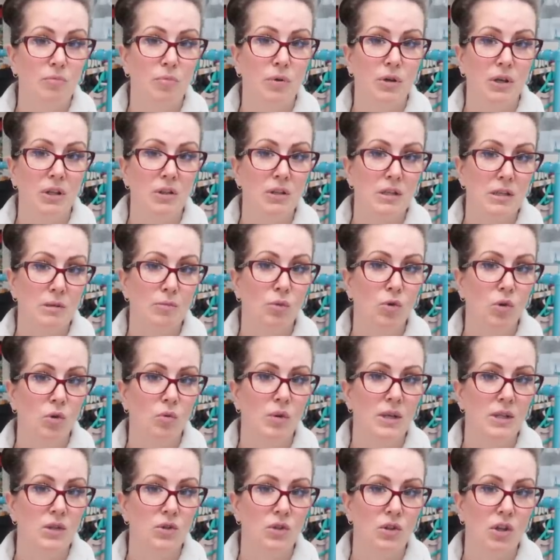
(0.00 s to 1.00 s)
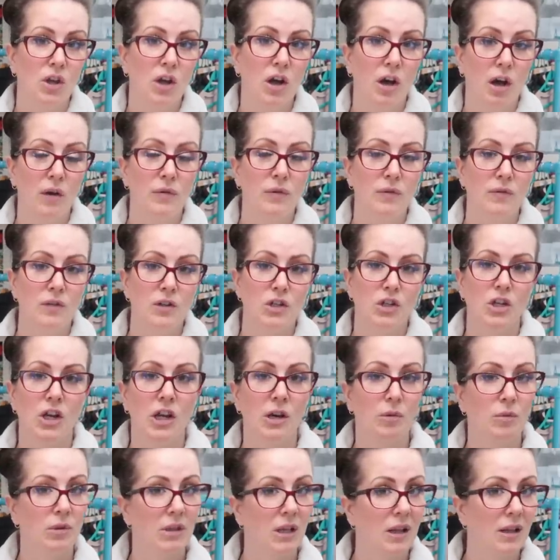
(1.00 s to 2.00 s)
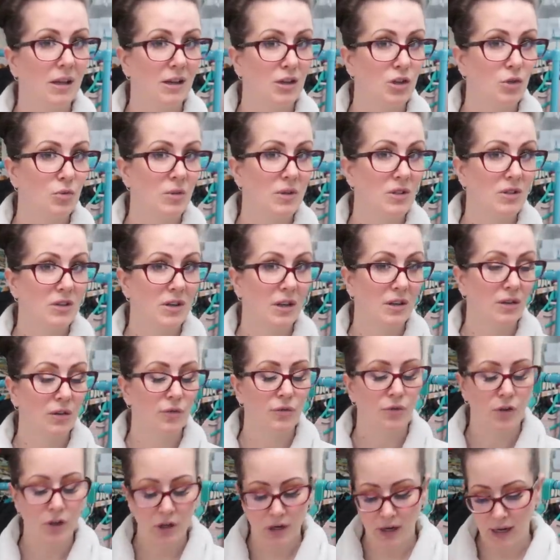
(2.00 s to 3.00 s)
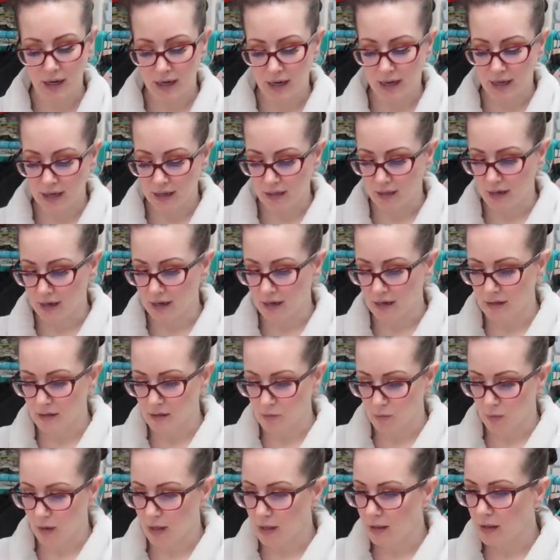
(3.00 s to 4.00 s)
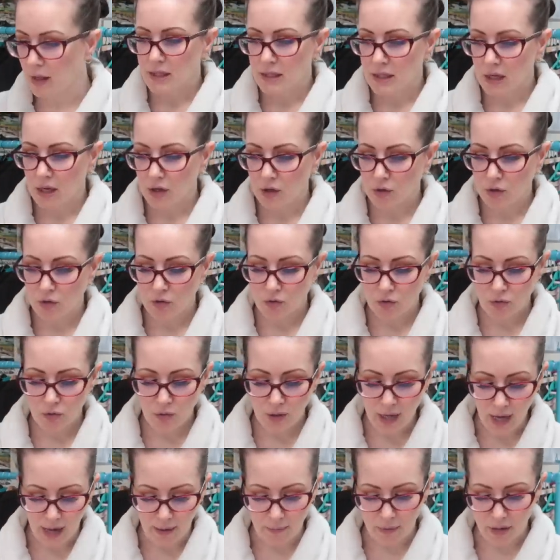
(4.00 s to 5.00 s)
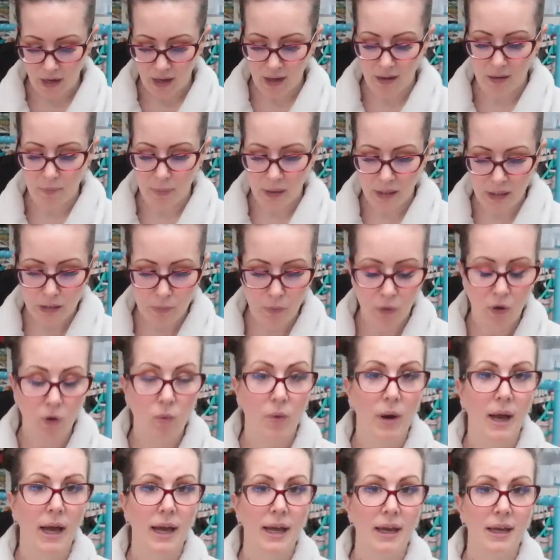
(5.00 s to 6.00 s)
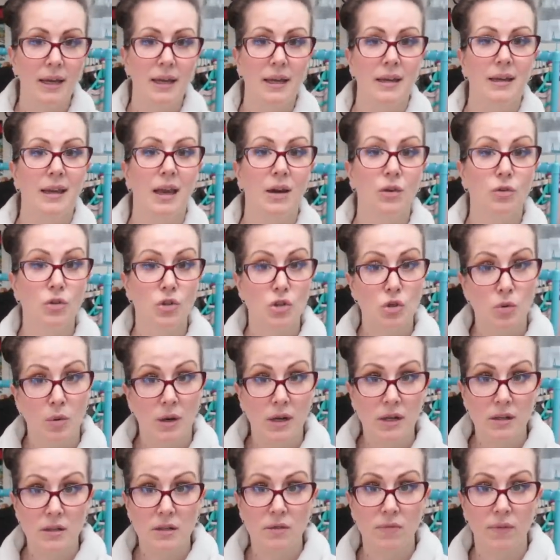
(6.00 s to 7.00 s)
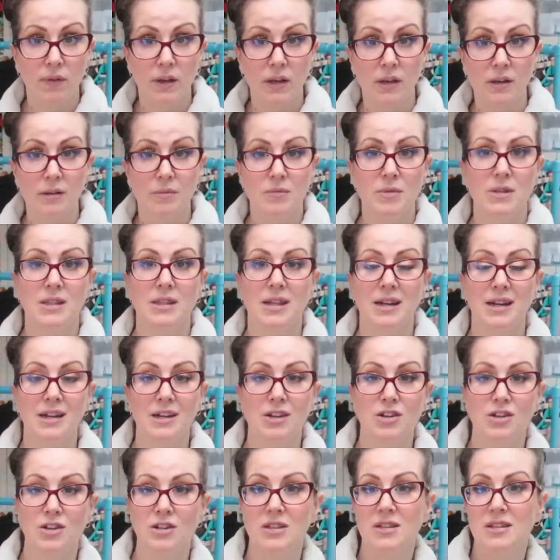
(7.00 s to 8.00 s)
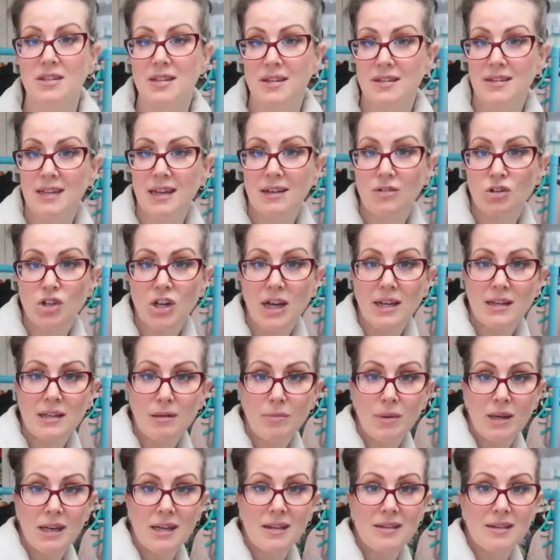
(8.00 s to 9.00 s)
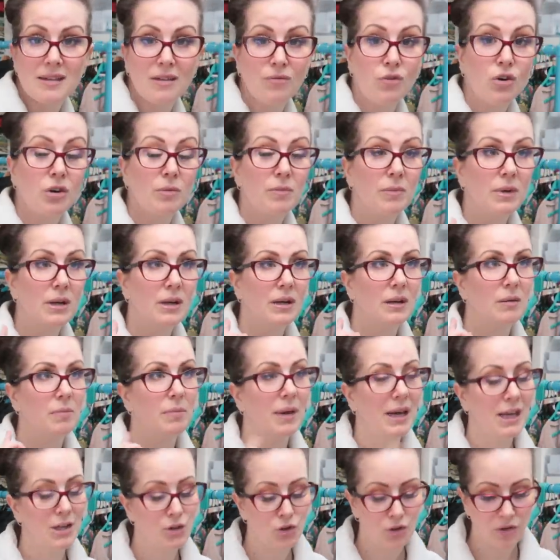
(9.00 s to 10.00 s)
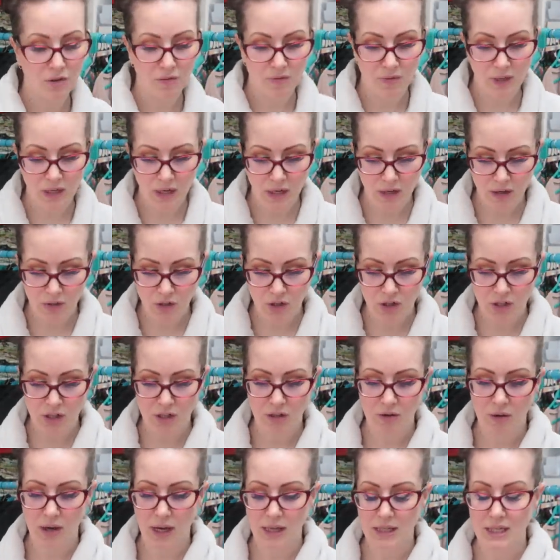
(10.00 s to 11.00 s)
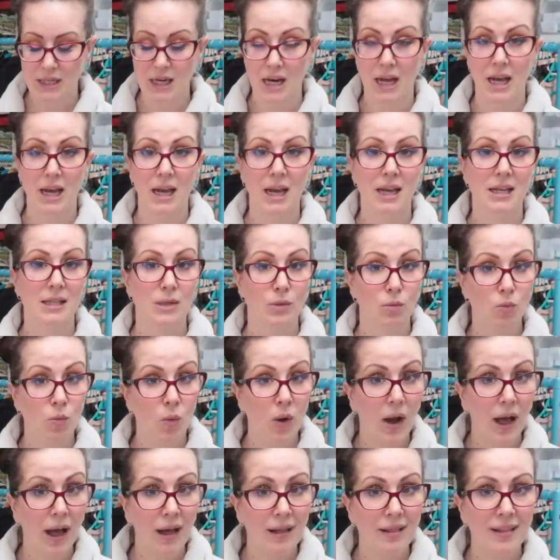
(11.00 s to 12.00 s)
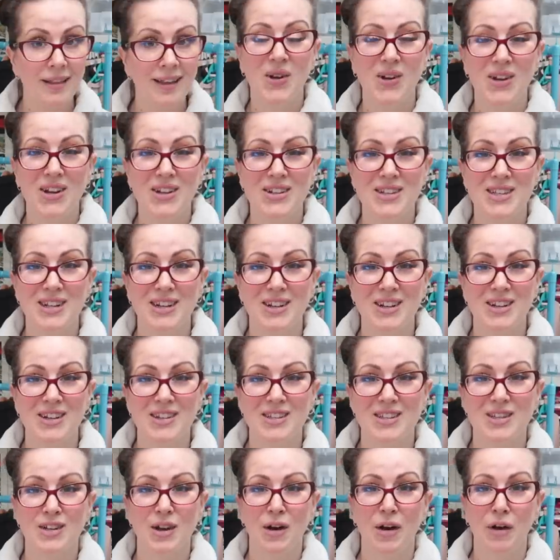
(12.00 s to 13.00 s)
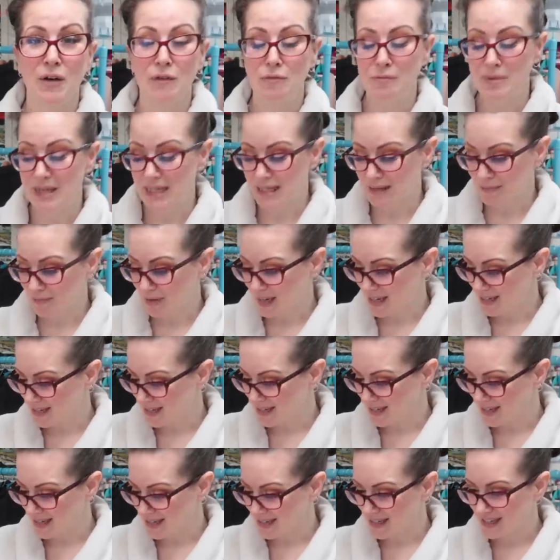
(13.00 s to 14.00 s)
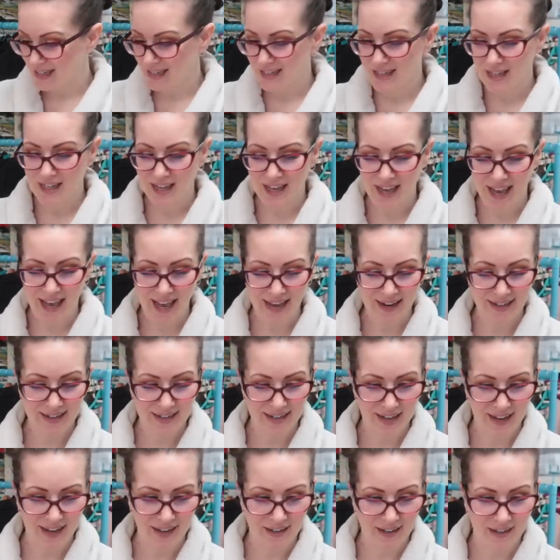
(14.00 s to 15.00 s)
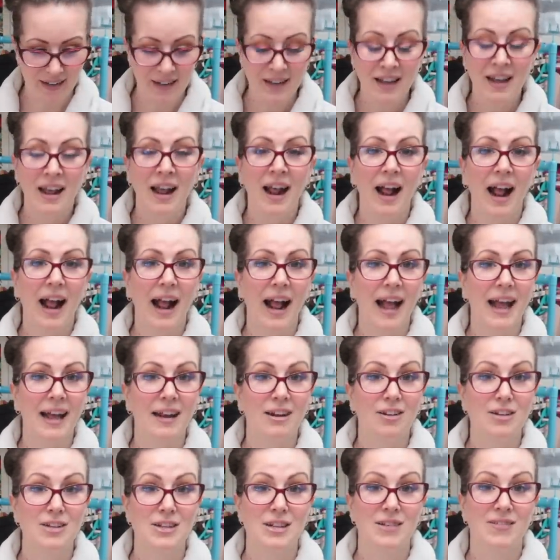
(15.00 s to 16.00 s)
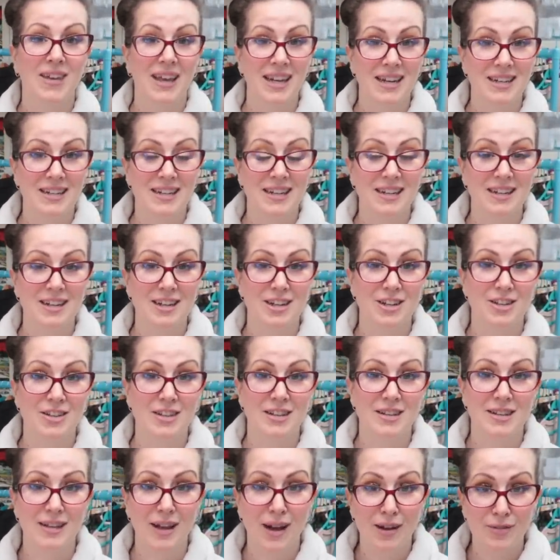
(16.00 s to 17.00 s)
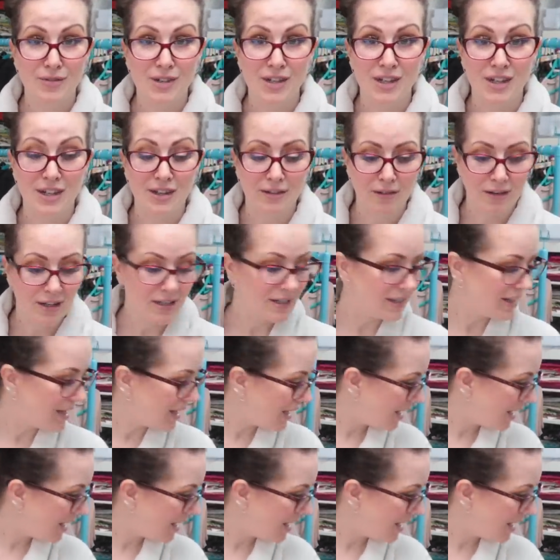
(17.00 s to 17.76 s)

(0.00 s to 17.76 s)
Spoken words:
putting the smaller ones on the cuff of a shirt with the larger ones down the front. I like that as well. So yeah, I'm gonna get the buttons put away, get all the twirls filmed, then I can do the sit down chatty bits. I've got my Patreon video to do today as well. Lots and lots of bits and pieces to get done and lots of editing to do this afternoon because it